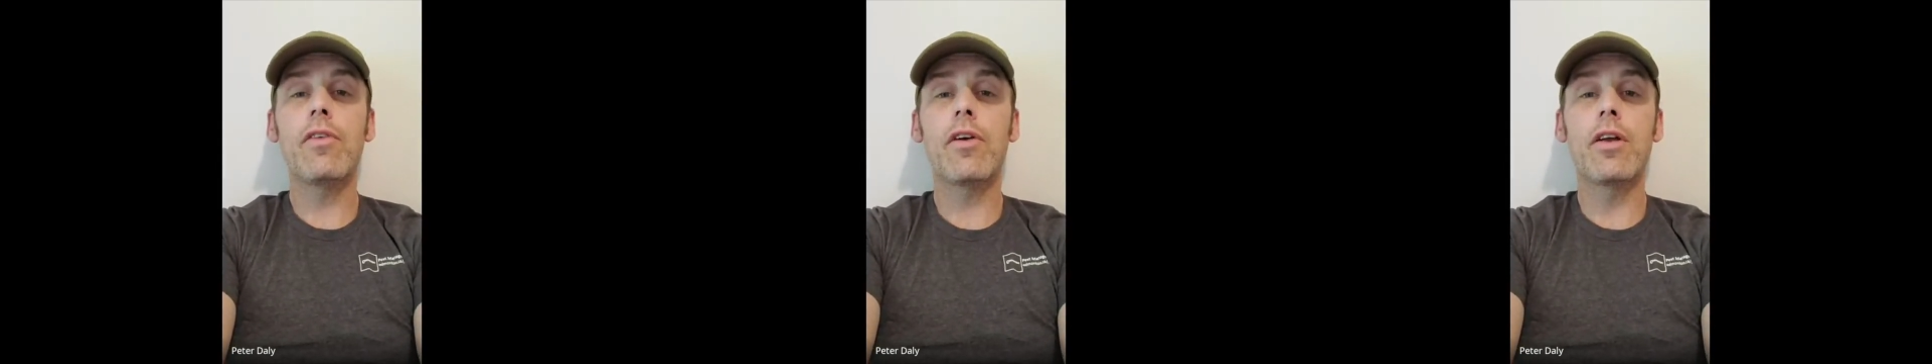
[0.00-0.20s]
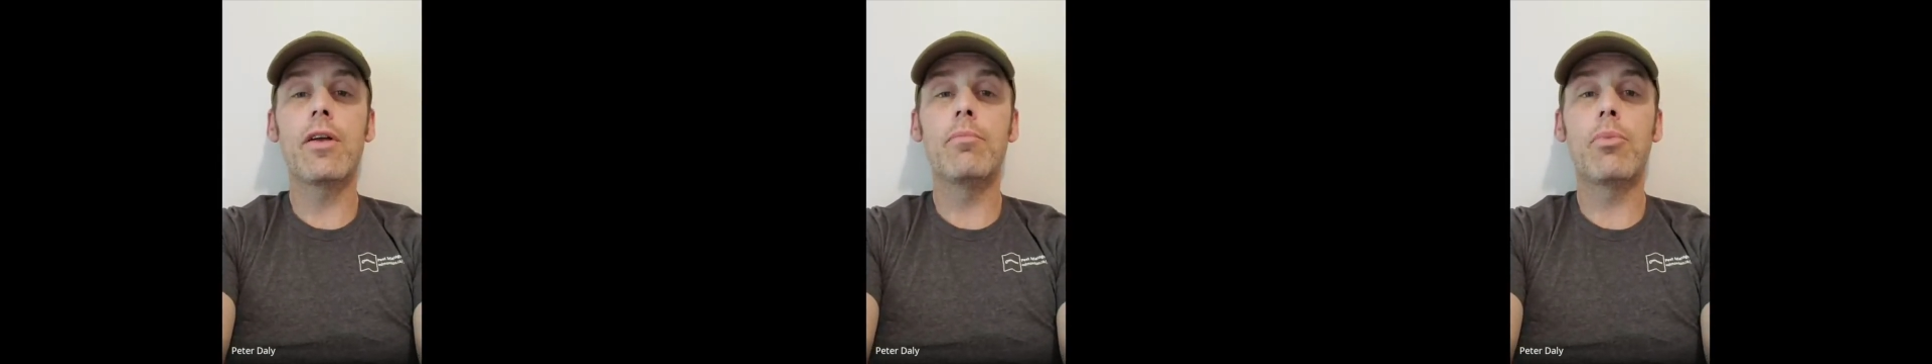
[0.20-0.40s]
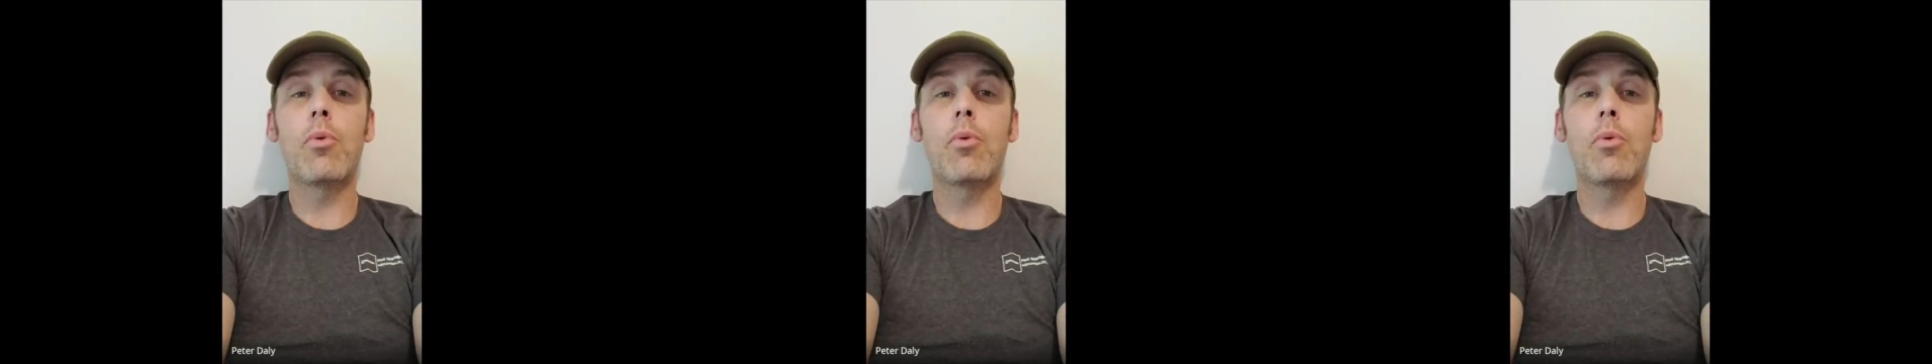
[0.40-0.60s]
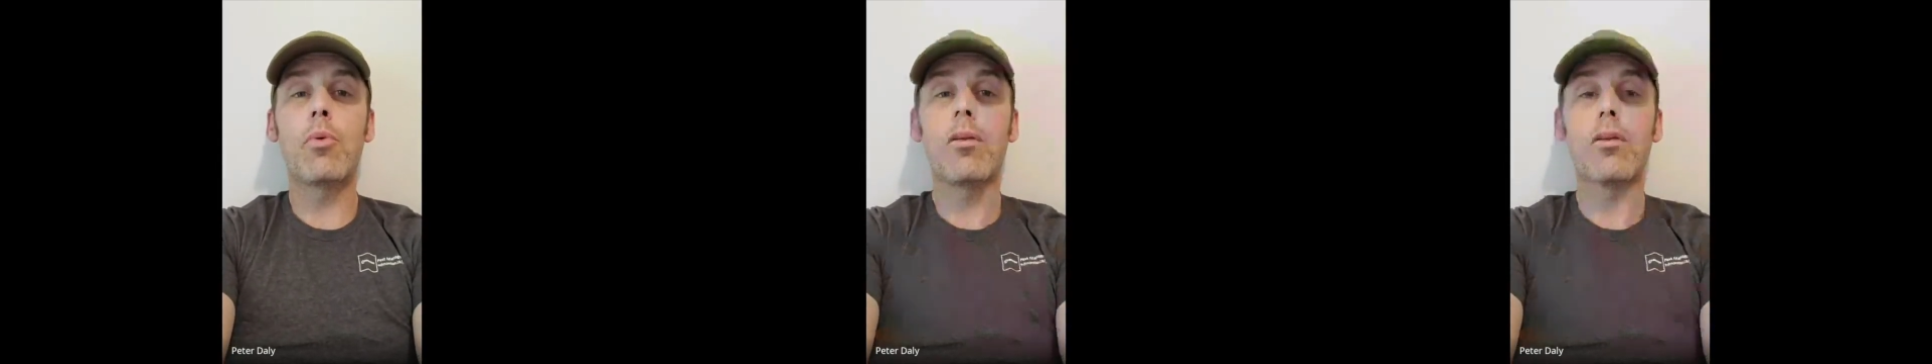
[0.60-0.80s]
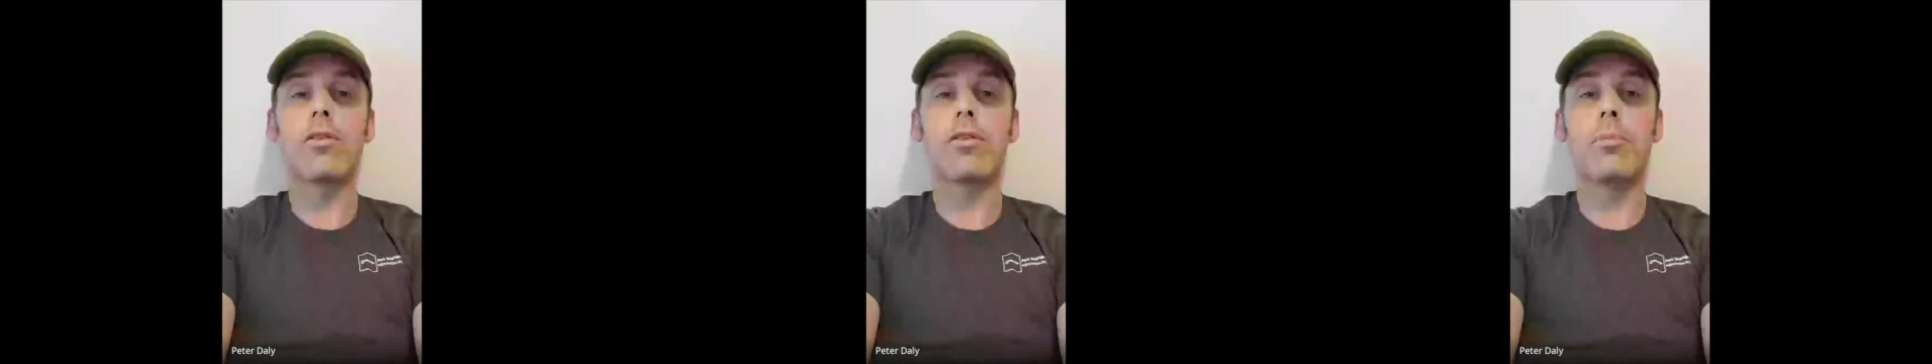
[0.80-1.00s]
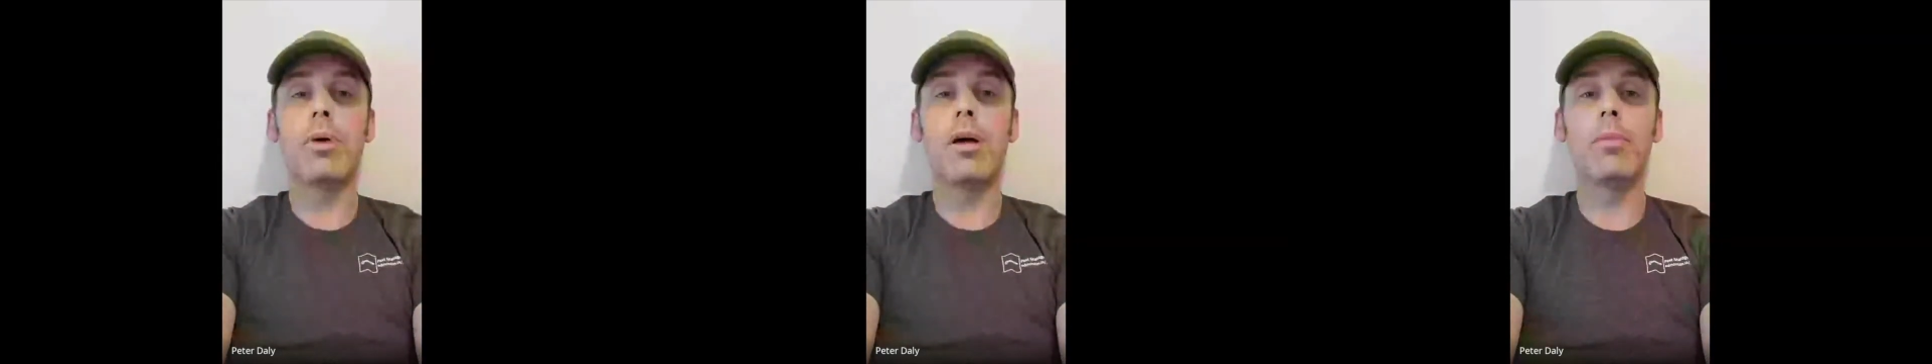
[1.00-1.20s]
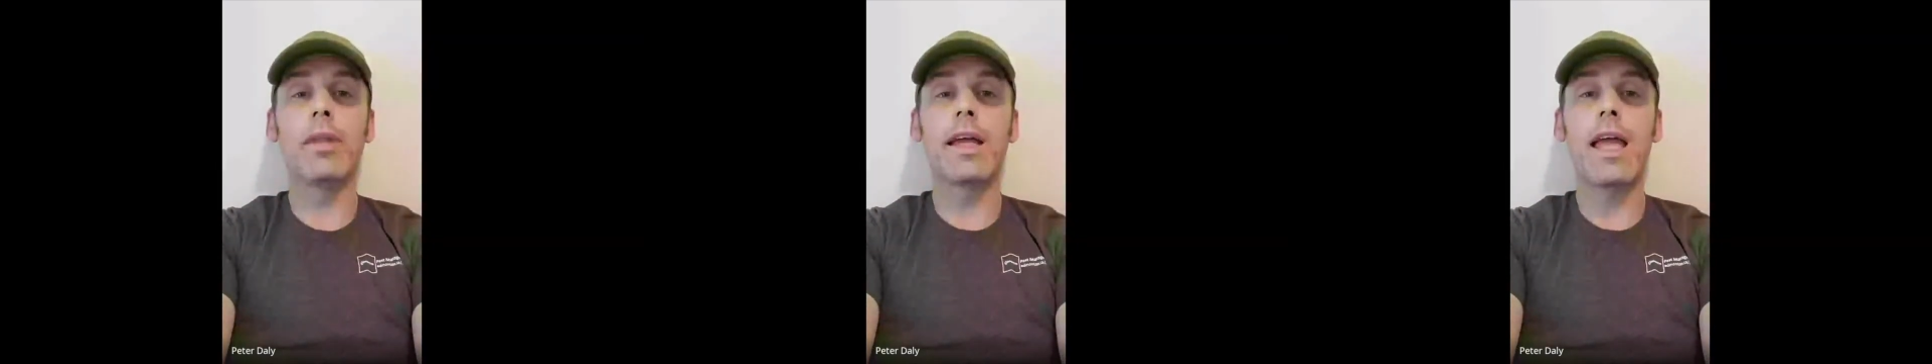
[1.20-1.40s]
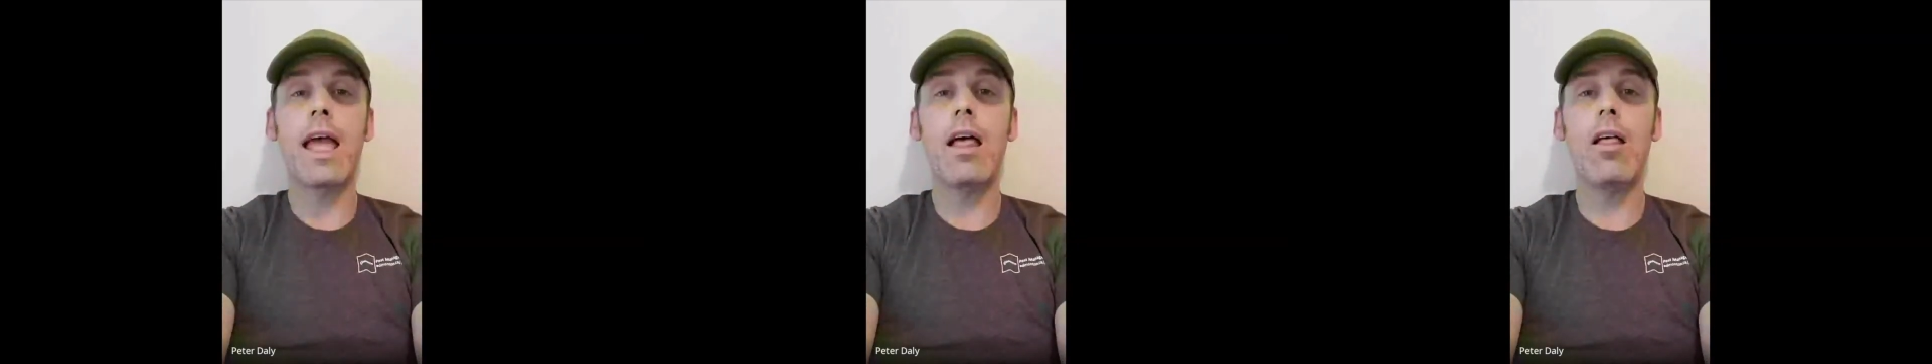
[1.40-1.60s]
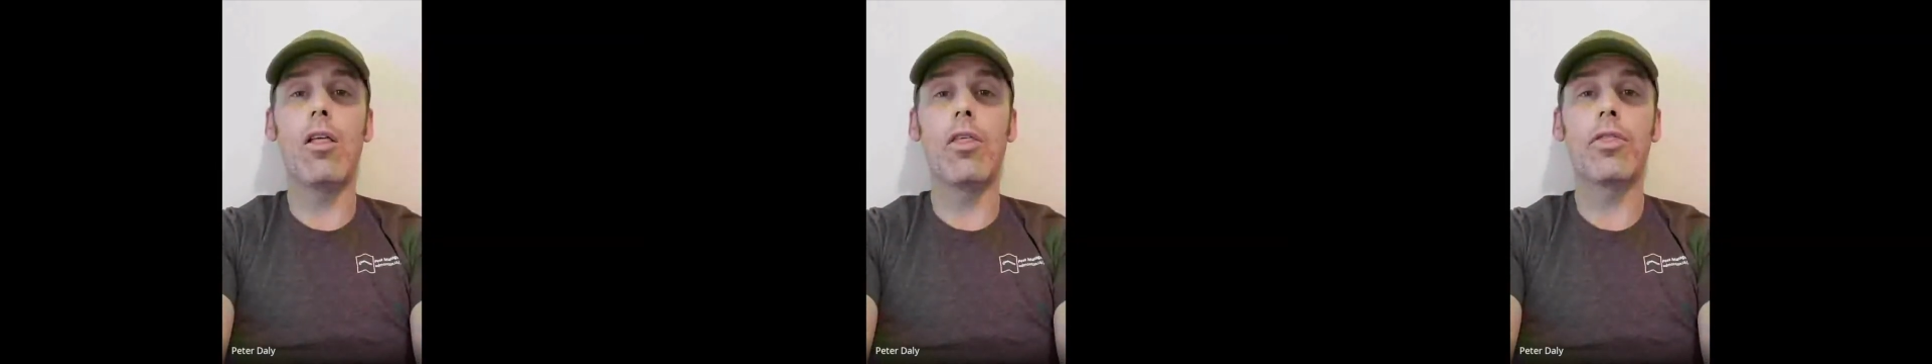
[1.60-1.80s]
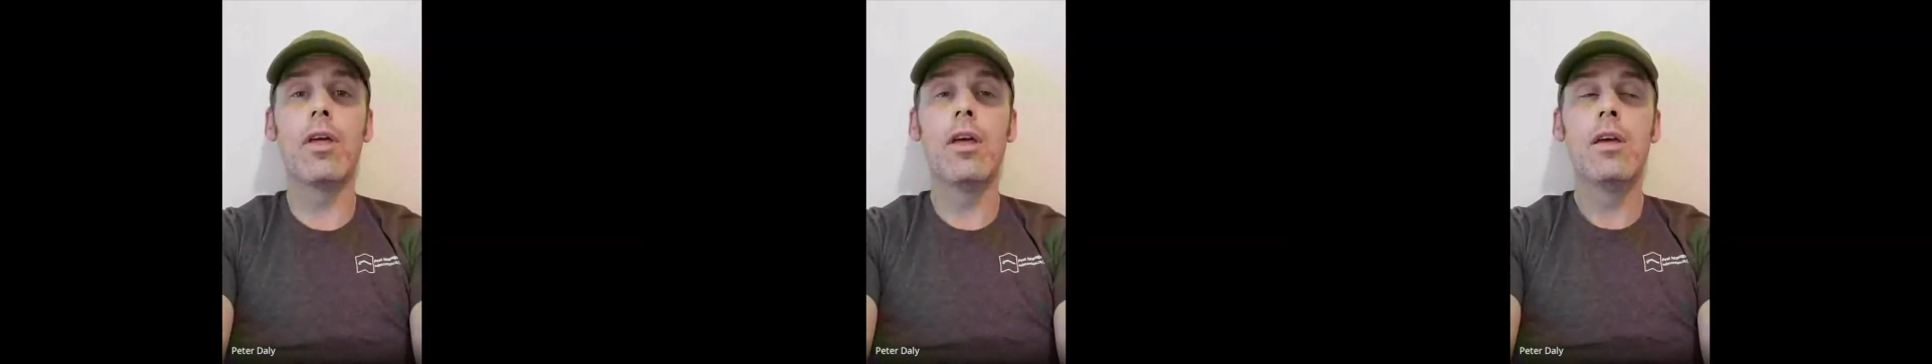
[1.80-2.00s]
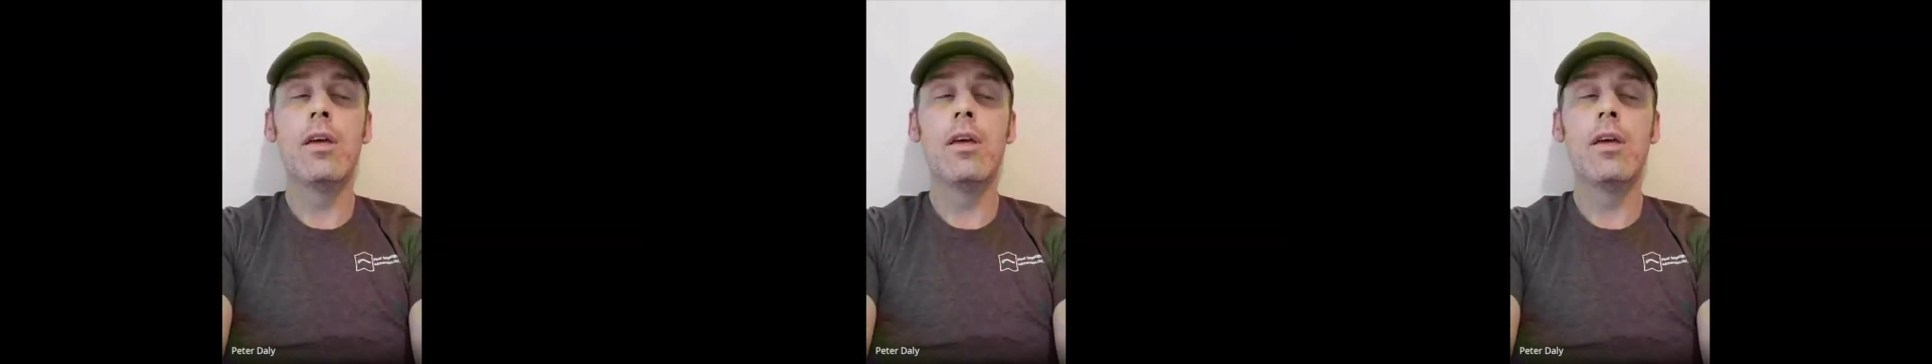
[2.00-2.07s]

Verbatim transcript: very important to public health.